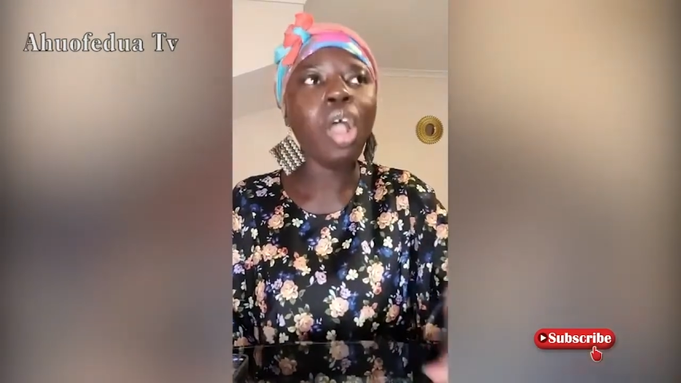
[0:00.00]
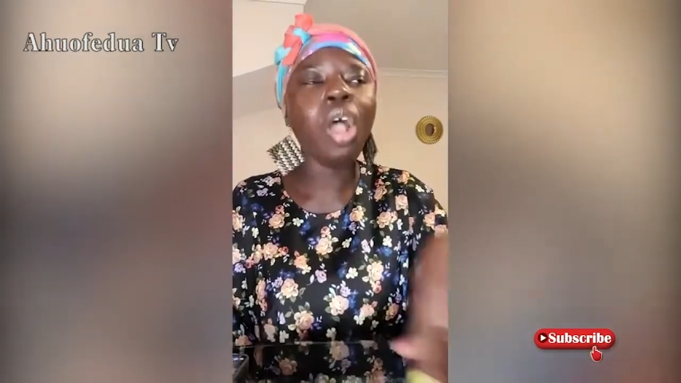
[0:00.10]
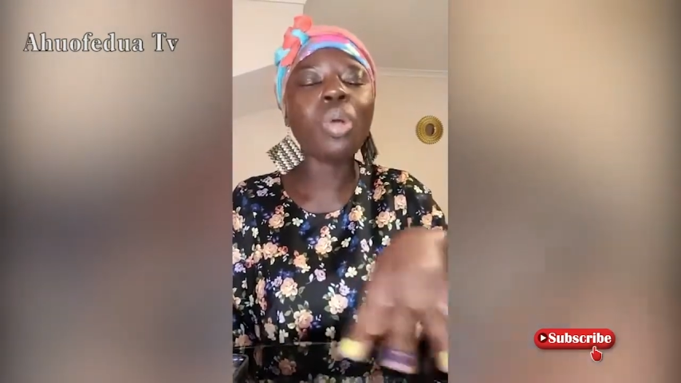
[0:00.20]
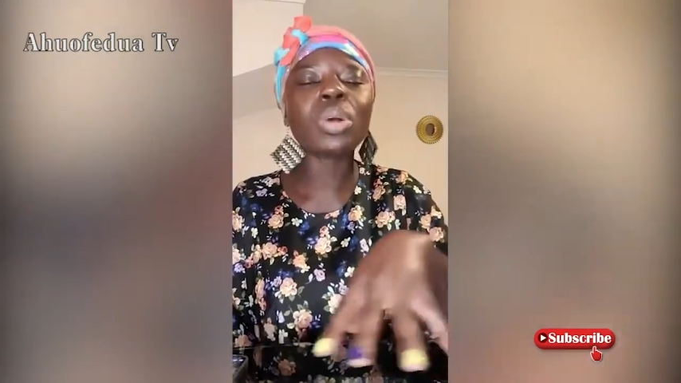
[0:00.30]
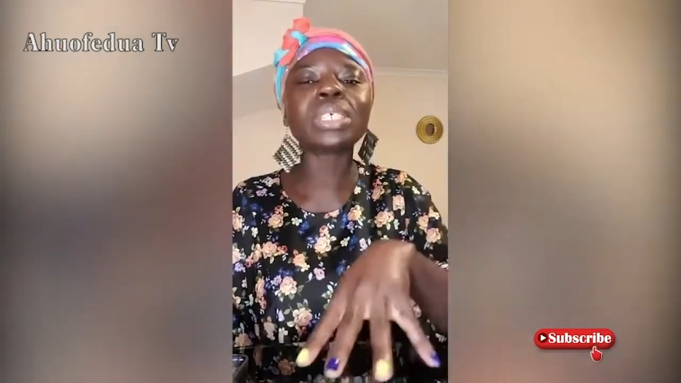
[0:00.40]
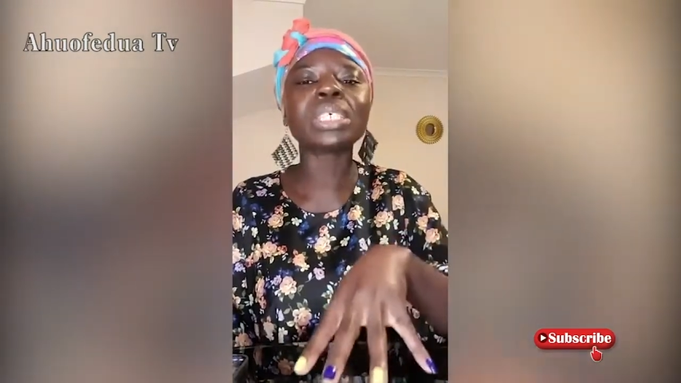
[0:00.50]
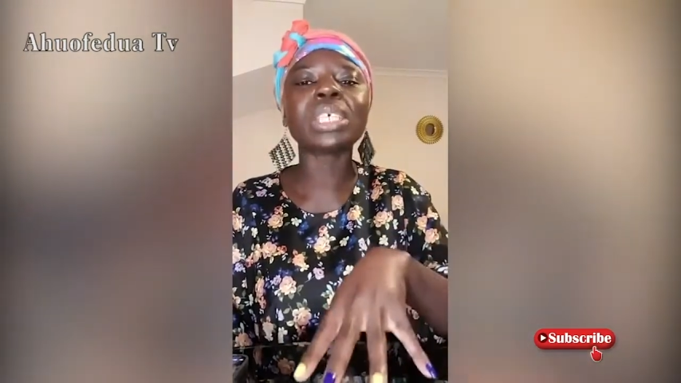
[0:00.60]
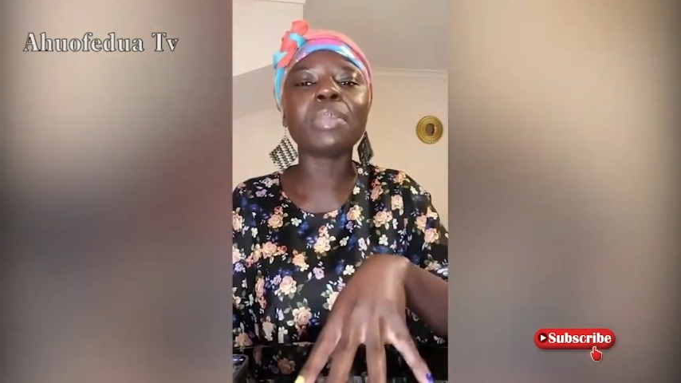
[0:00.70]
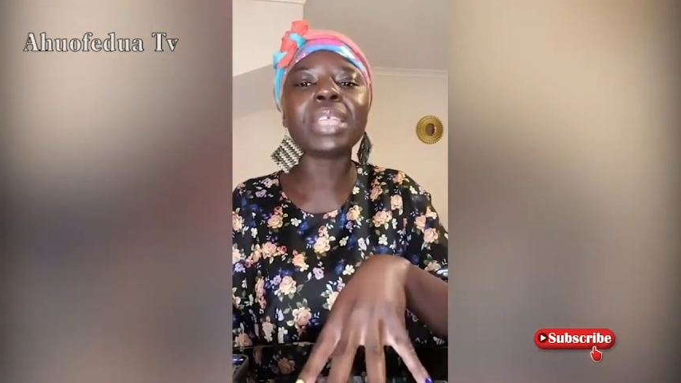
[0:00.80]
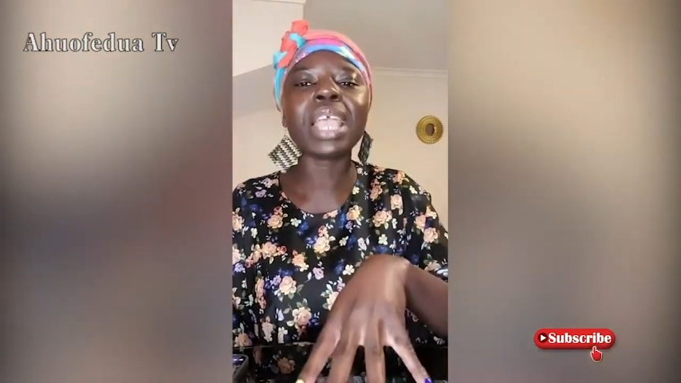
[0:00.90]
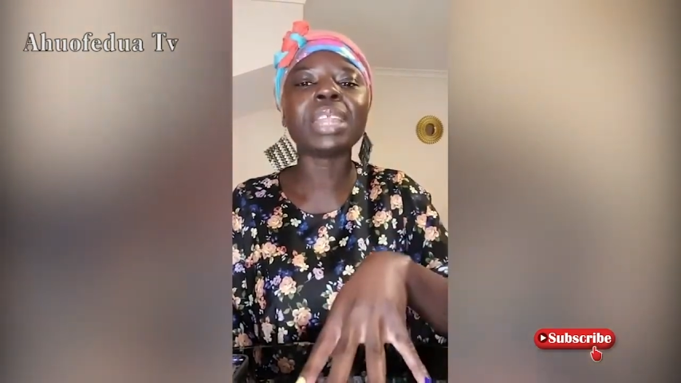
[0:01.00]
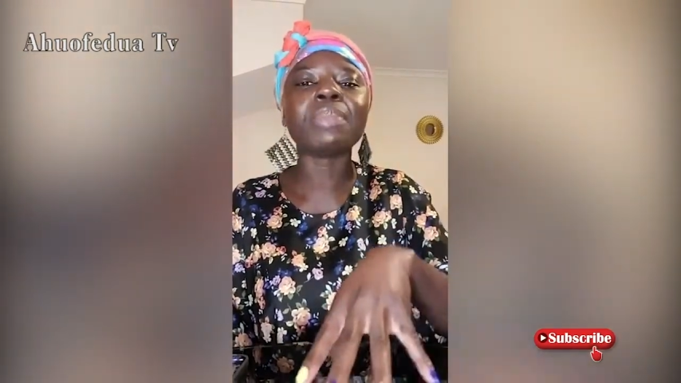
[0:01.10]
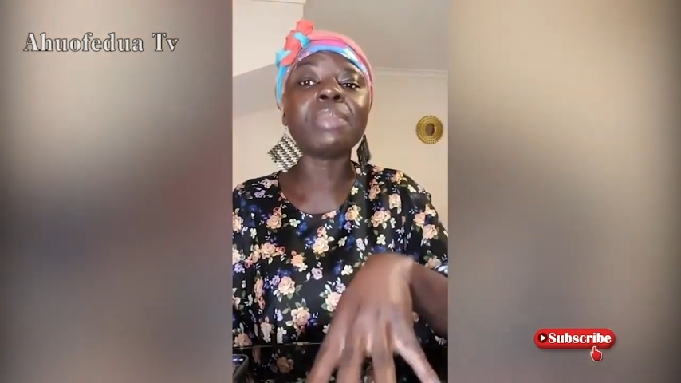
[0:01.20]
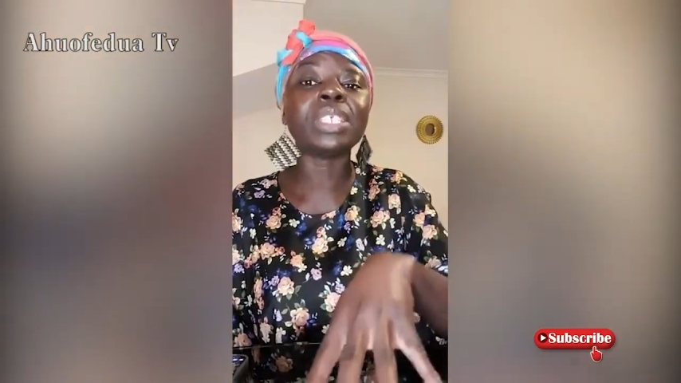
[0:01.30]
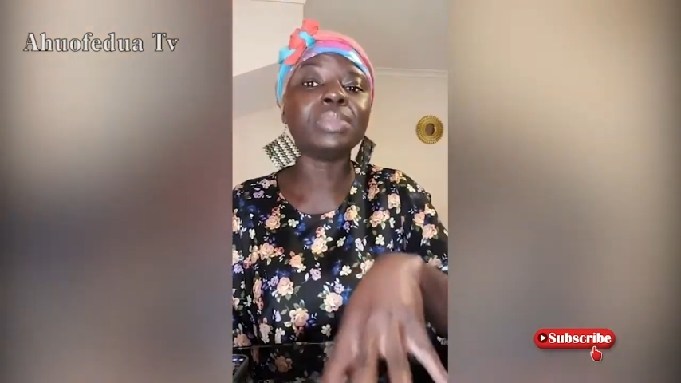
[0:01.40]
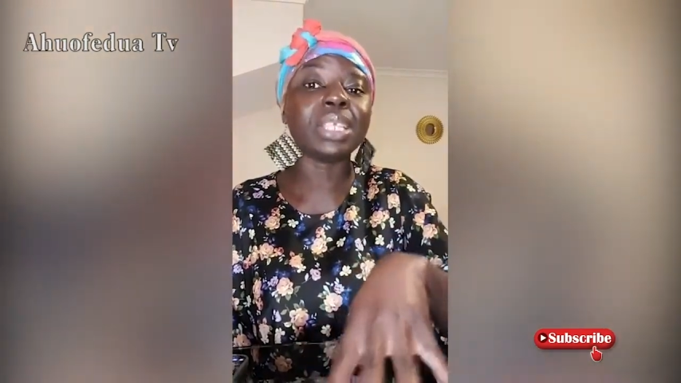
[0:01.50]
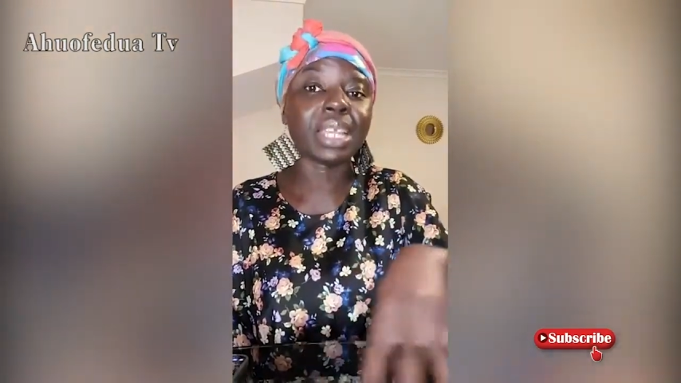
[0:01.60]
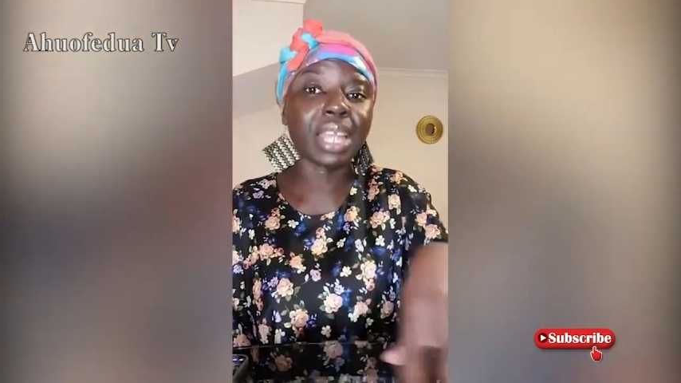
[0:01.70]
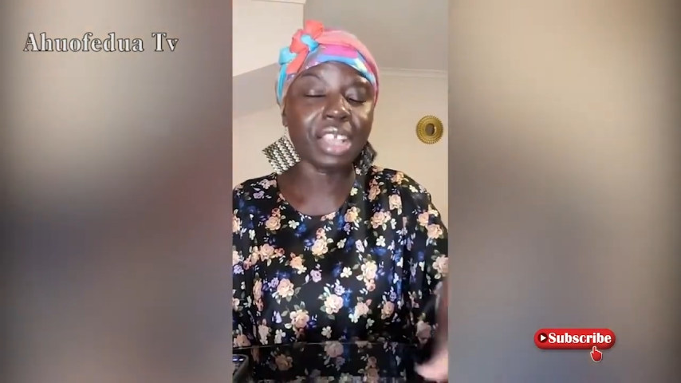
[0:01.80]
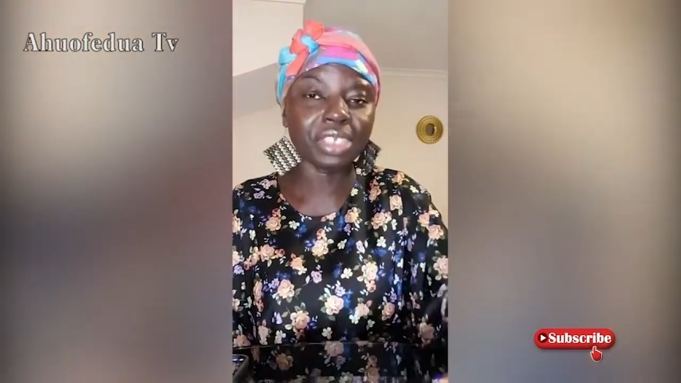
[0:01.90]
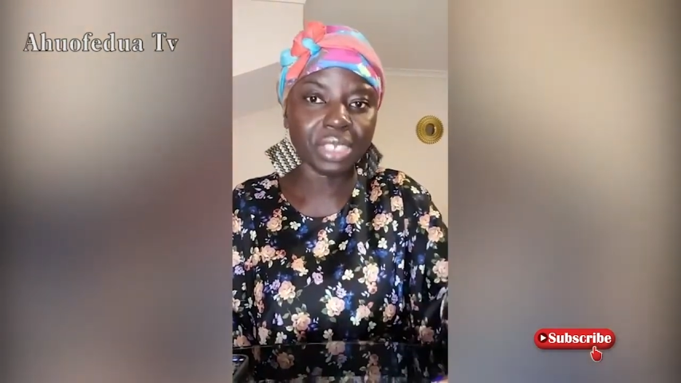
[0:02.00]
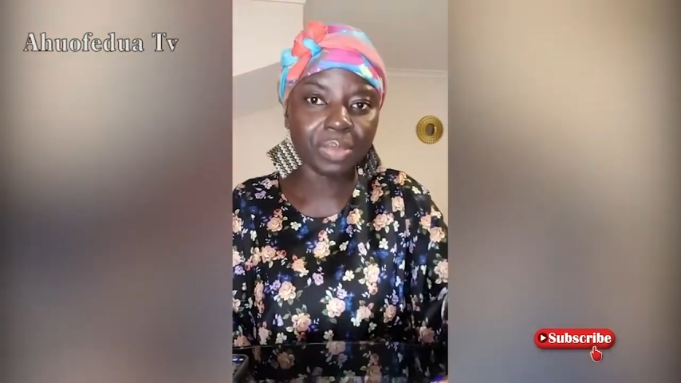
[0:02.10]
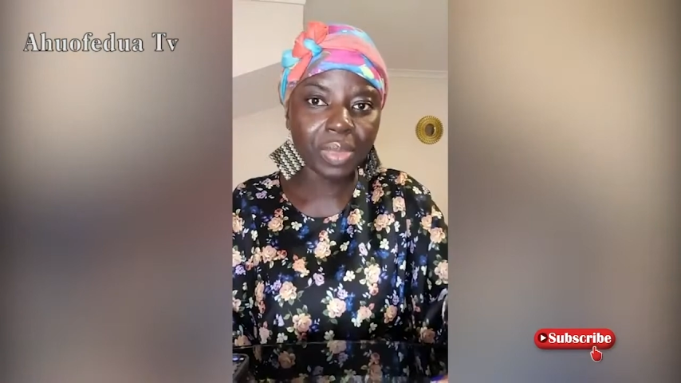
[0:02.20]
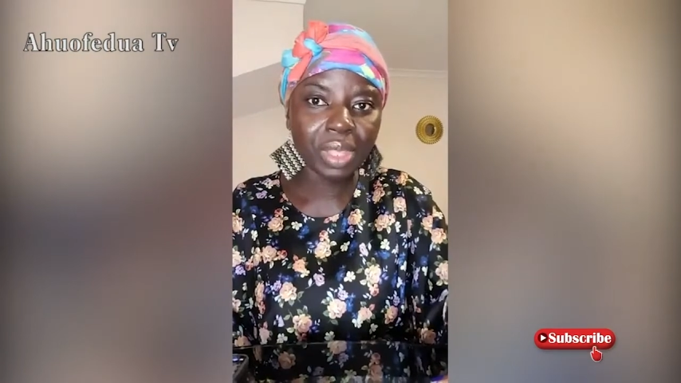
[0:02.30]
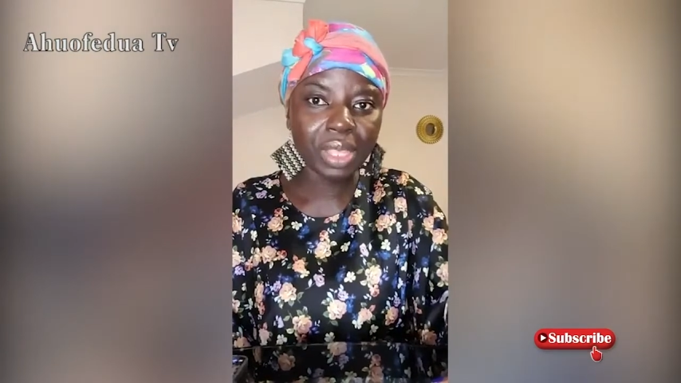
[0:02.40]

Or cause say be and my bet me dachi.